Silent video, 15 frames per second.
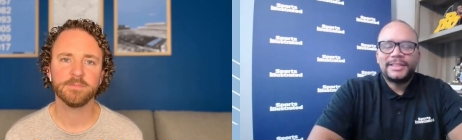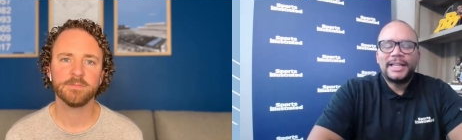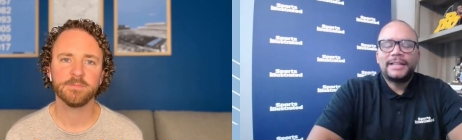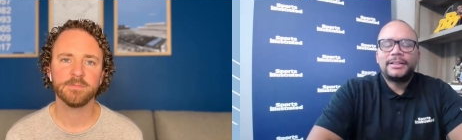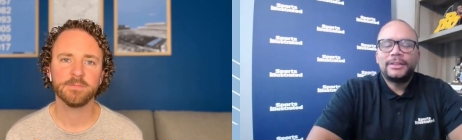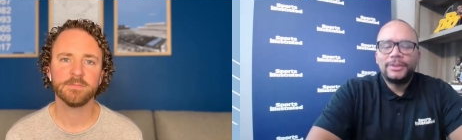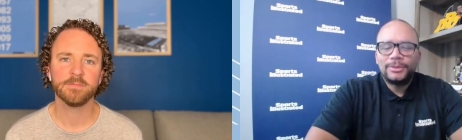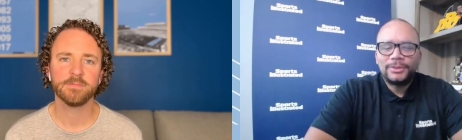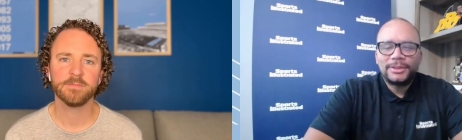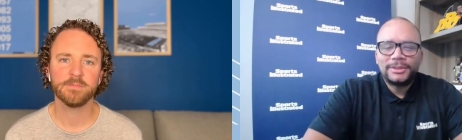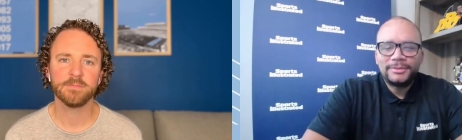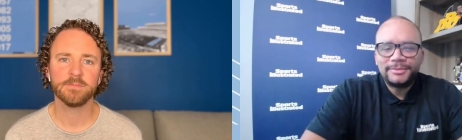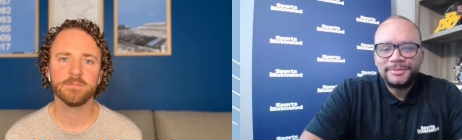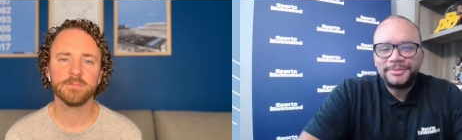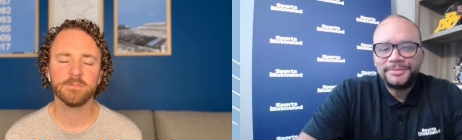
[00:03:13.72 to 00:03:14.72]
Speaker 1: Stay tuned.
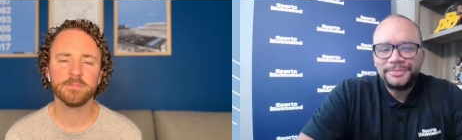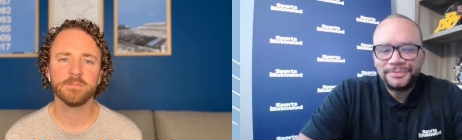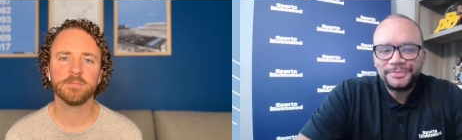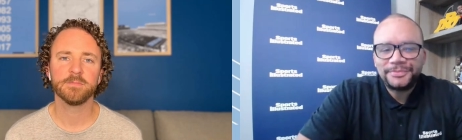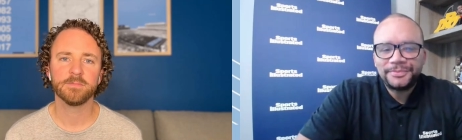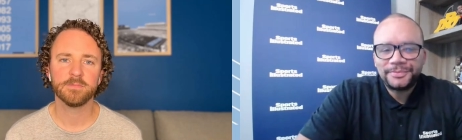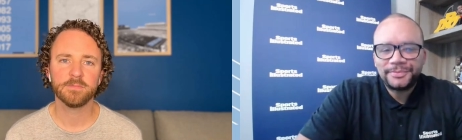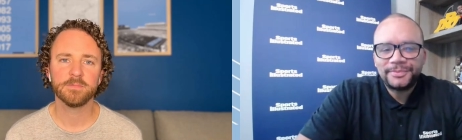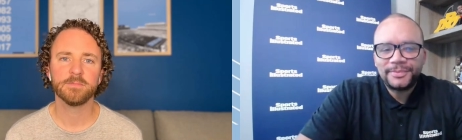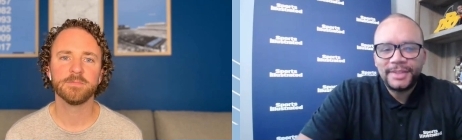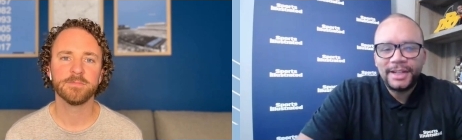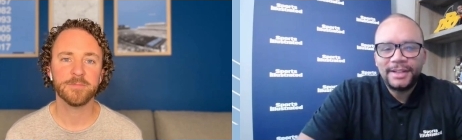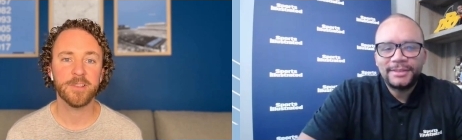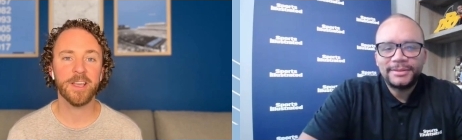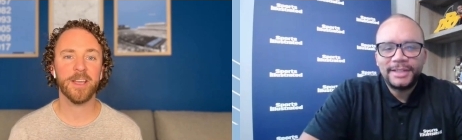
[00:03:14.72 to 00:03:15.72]

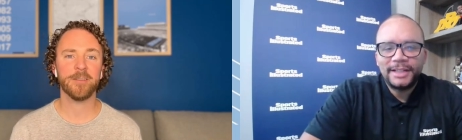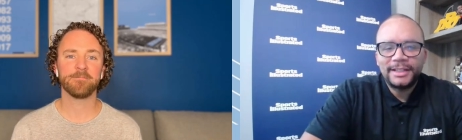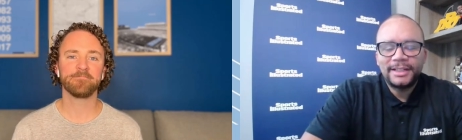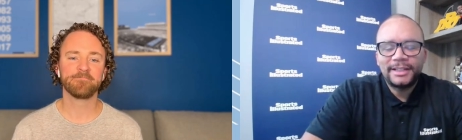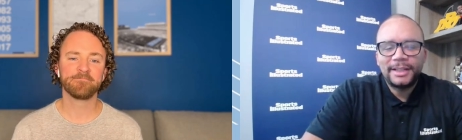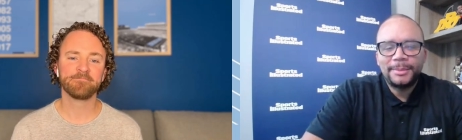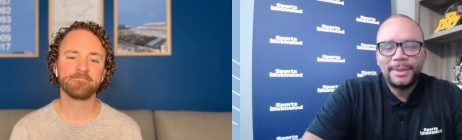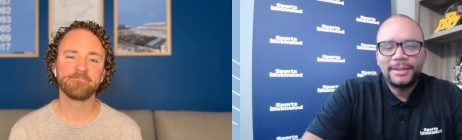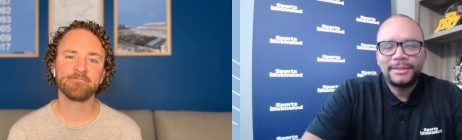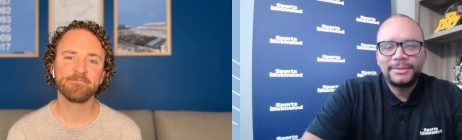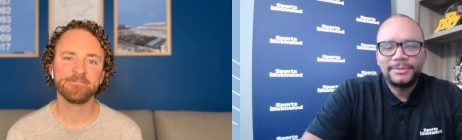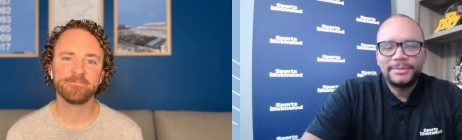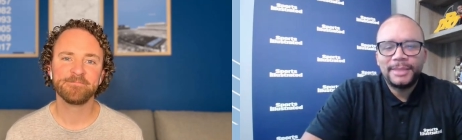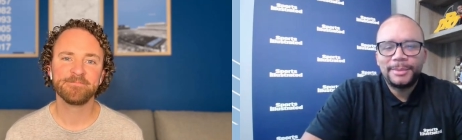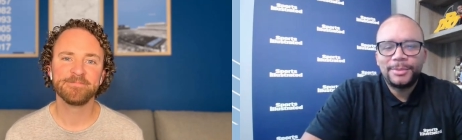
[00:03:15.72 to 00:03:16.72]
Speaker 2: Yeah,
Speaker 1: okay. I think I might,
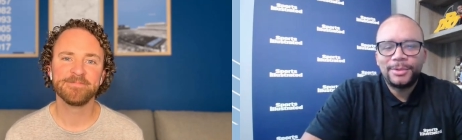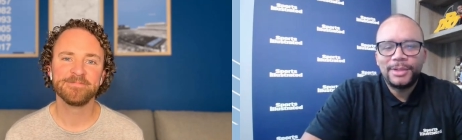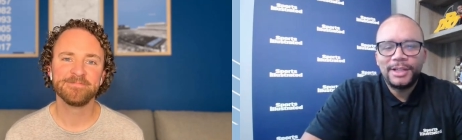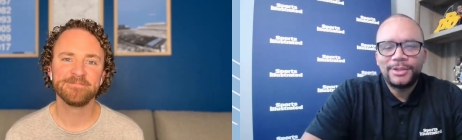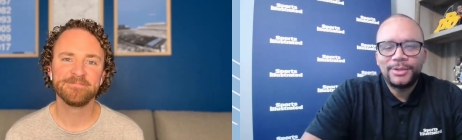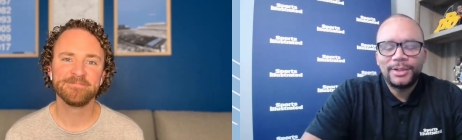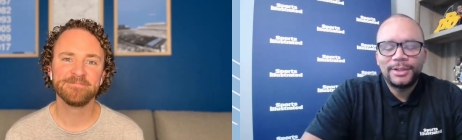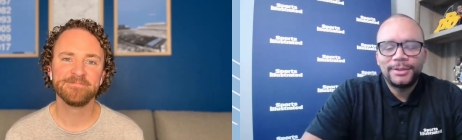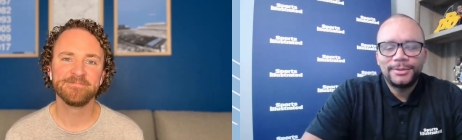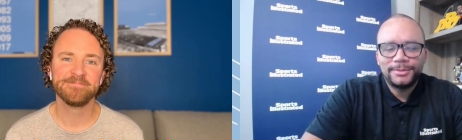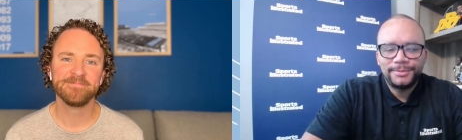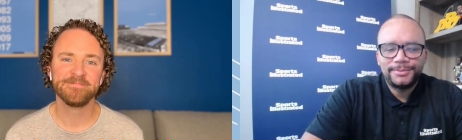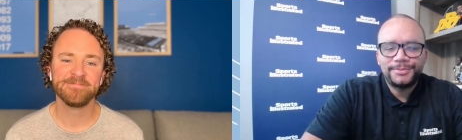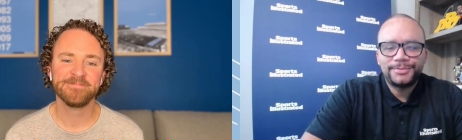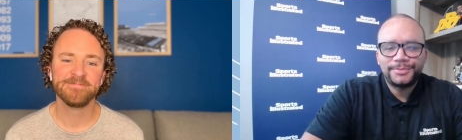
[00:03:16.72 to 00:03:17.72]
might pull that trigger.
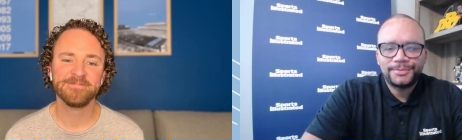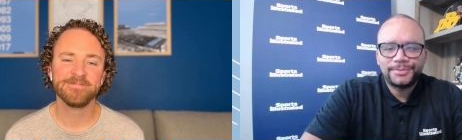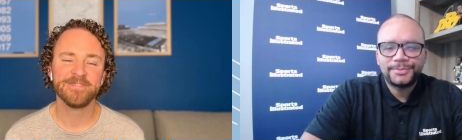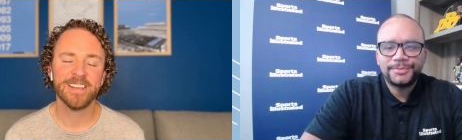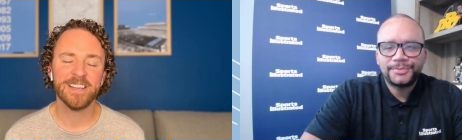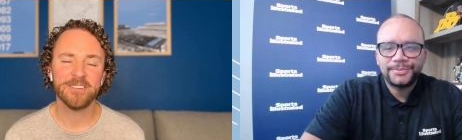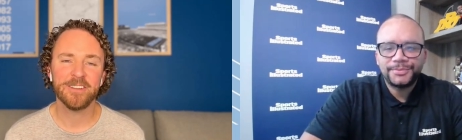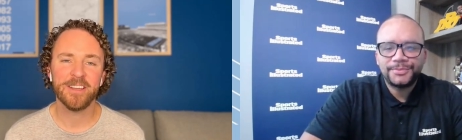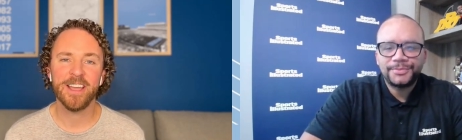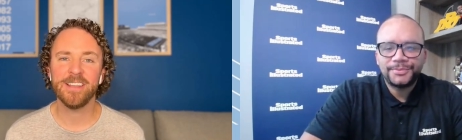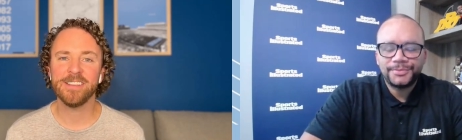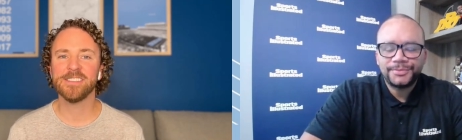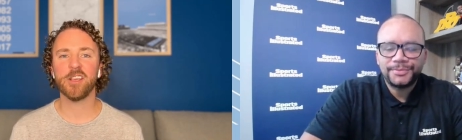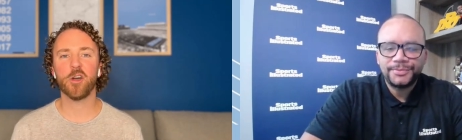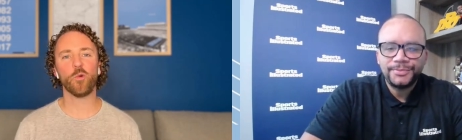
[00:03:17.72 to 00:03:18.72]
Speaker 2: Okay,
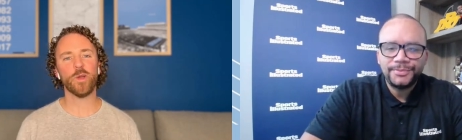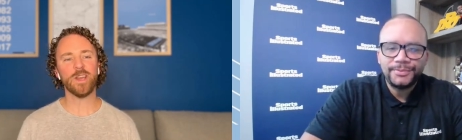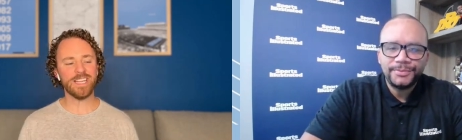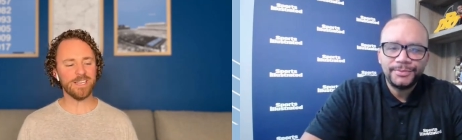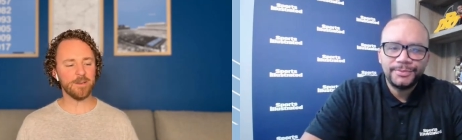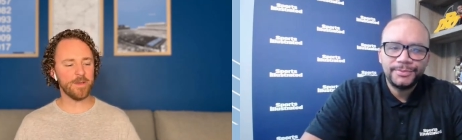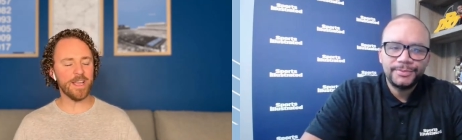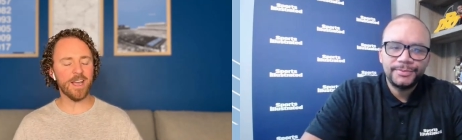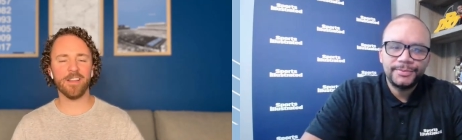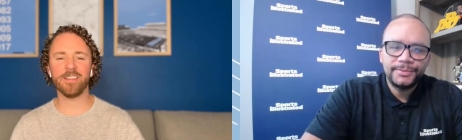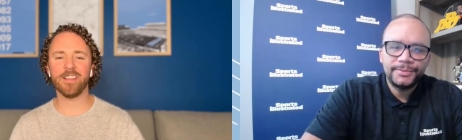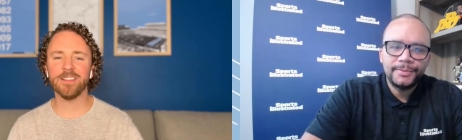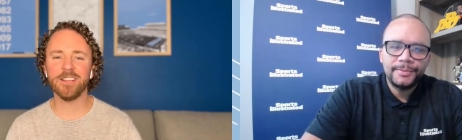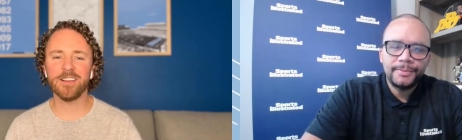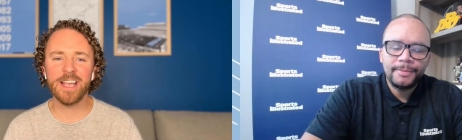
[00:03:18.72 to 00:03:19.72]
so we need to be on
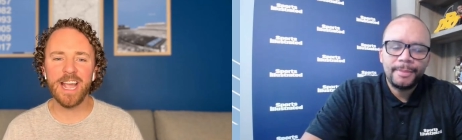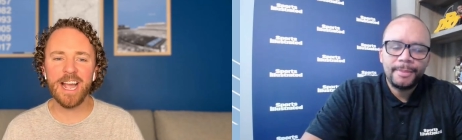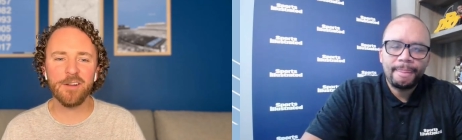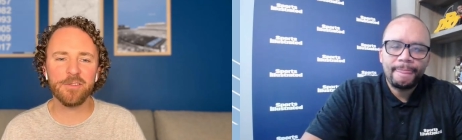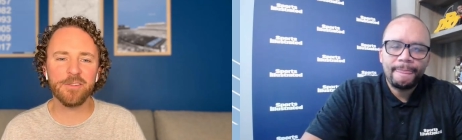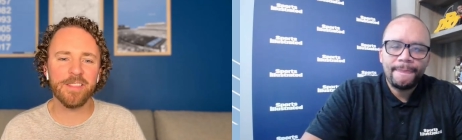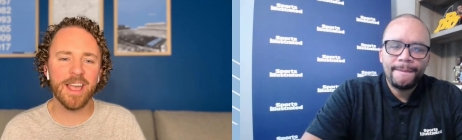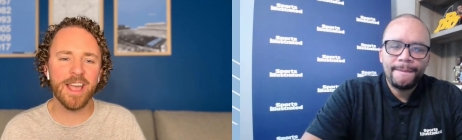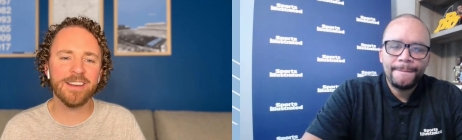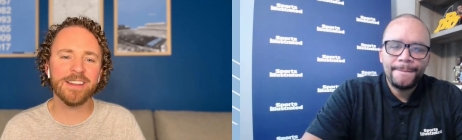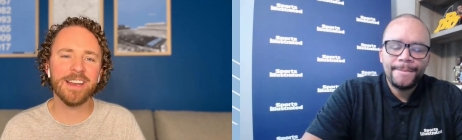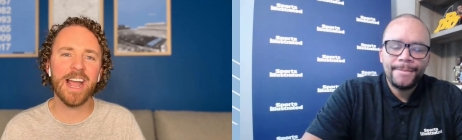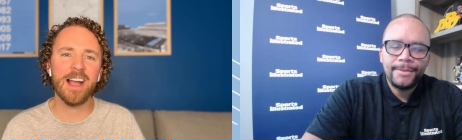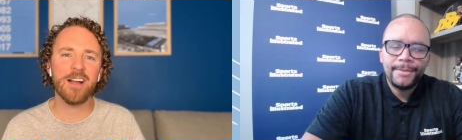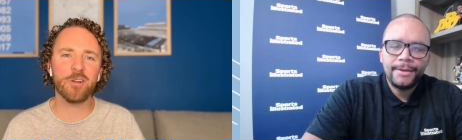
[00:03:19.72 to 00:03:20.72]
the lookout for that
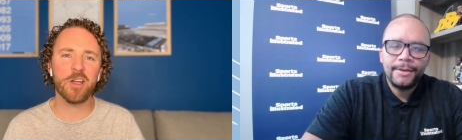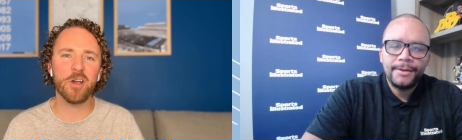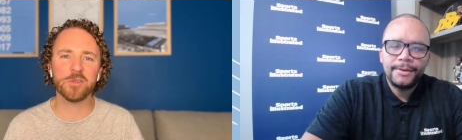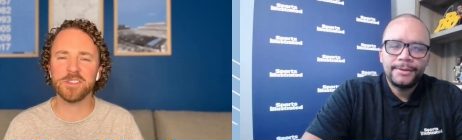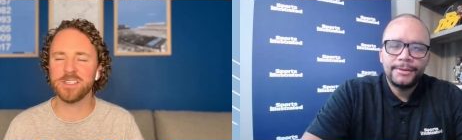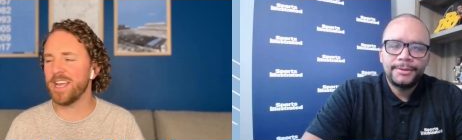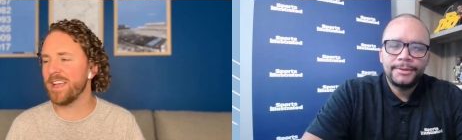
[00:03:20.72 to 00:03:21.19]
and how Coach